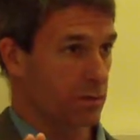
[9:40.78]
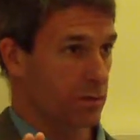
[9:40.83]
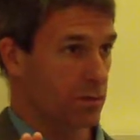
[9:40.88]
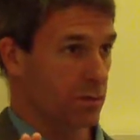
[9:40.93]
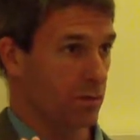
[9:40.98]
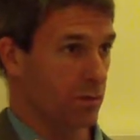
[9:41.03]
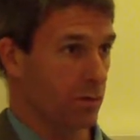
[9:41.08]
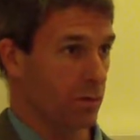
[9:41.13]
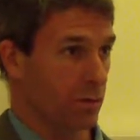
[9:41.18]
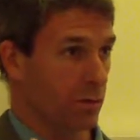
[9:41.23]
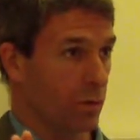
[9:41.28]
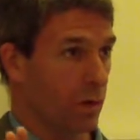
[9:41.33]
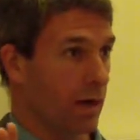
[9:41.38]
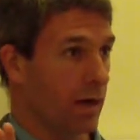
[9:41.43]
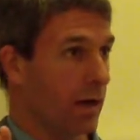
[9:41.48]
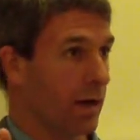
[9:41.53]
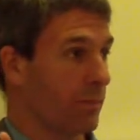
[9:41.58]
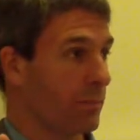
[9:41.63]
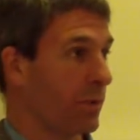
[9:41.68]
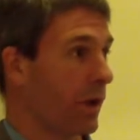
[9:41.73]
to
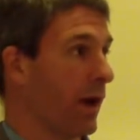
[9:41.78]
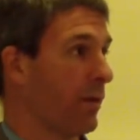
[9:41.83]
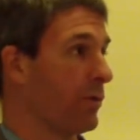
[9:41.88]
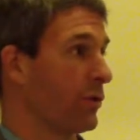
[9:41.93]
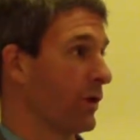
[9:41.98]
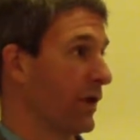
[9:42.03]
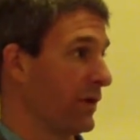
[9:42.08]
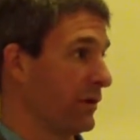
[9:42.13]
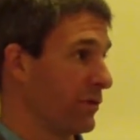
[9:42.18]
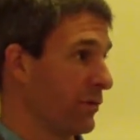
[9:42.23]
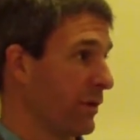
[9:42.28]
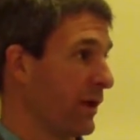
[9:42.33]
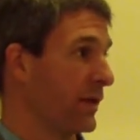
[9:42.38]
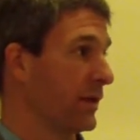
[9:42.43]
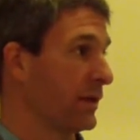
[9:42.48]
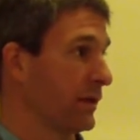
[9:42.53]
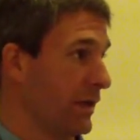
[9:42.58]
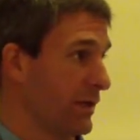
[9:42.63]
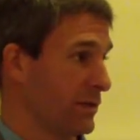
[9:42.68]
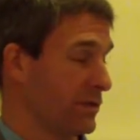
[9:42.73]
promulgate the
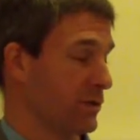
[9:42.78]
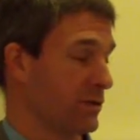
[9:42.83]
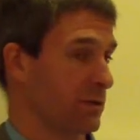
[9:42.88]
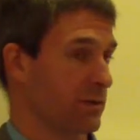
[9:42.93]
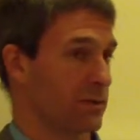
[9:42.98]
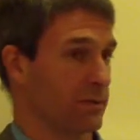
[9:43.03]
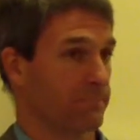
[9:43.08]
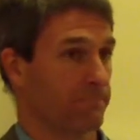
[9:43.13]
regulations.